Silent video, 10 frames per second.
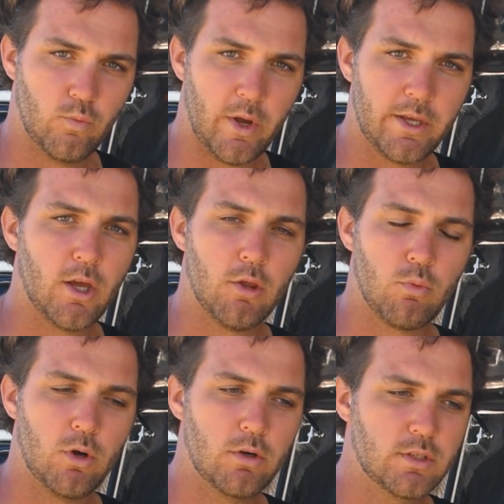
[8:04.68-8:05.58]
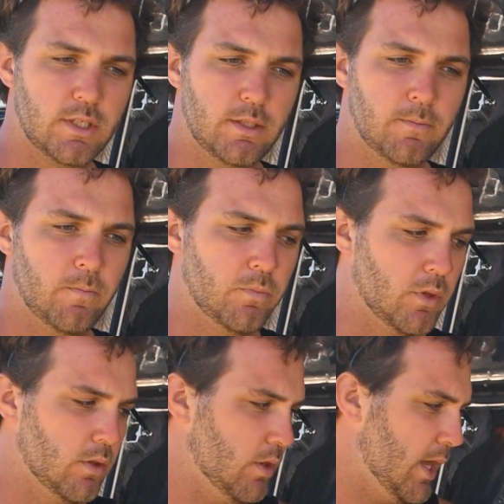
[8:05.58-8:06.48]
Waeco's warranty.
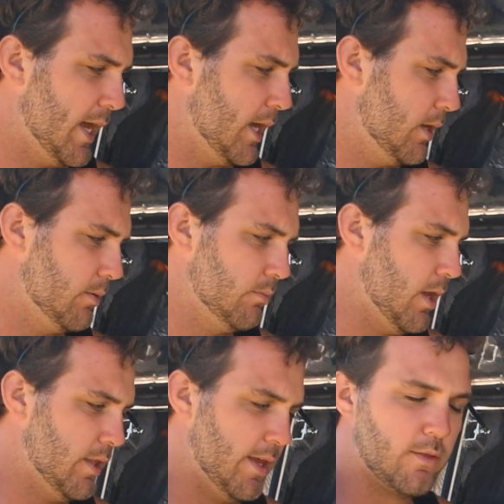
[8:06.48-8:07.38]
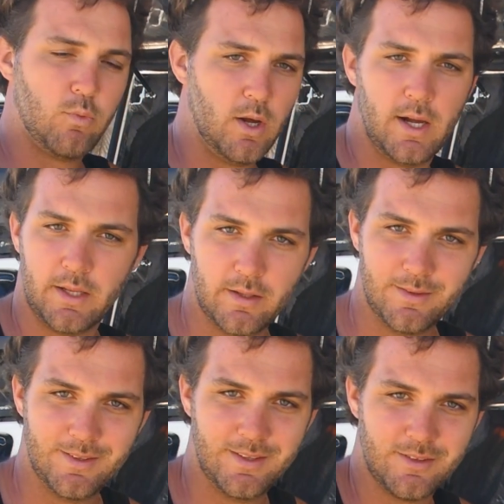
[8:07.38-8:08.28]
And that's why,
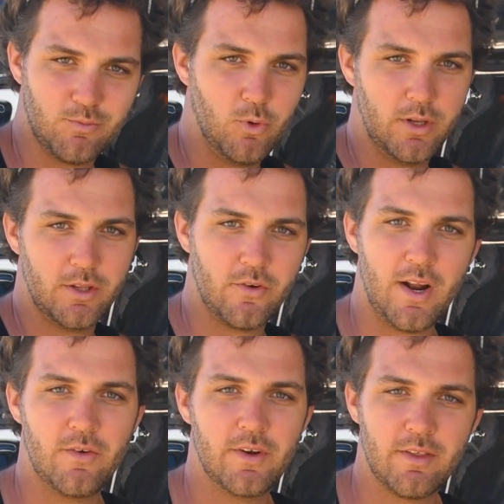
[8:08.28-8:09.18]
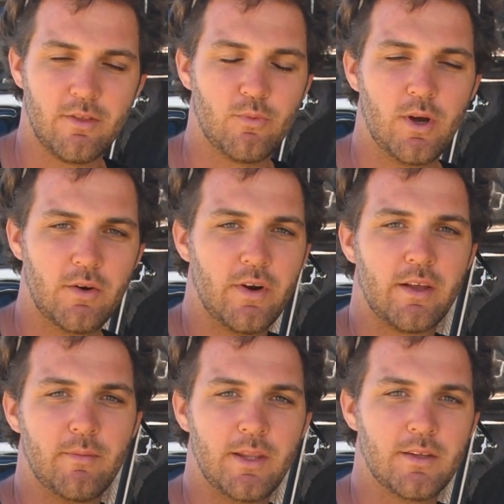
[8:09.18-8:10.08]
that's one of the great reasons why I
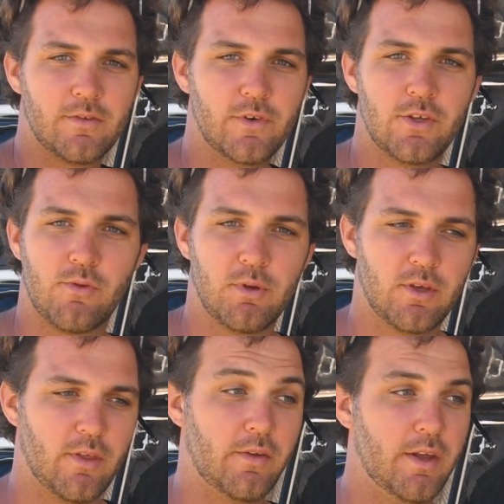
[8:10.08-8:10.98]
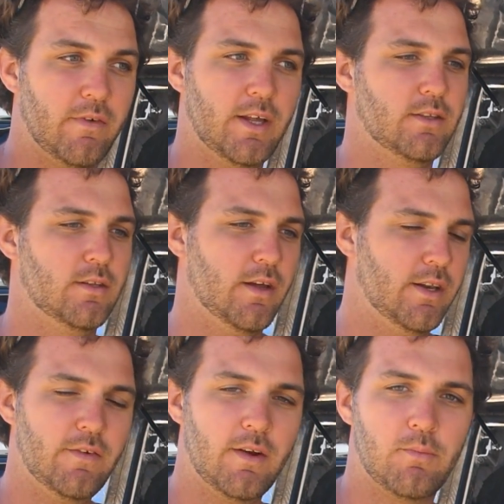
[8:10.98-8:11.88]
recommend this fridge, because I've never
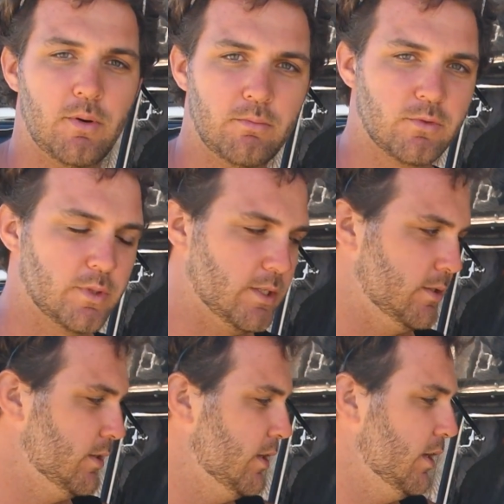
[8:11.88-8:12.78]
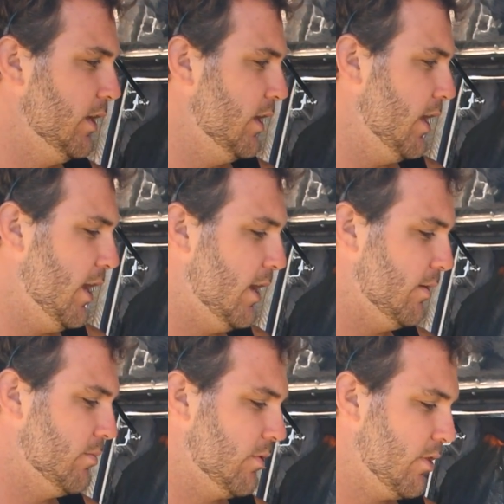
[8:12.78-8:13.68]
had problems with
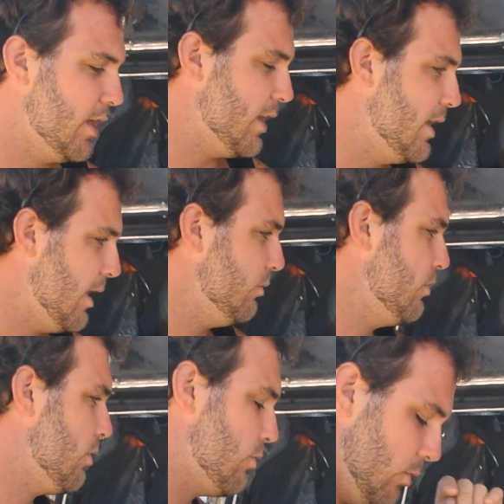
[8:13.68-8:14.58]
it. So yeah, now we'll just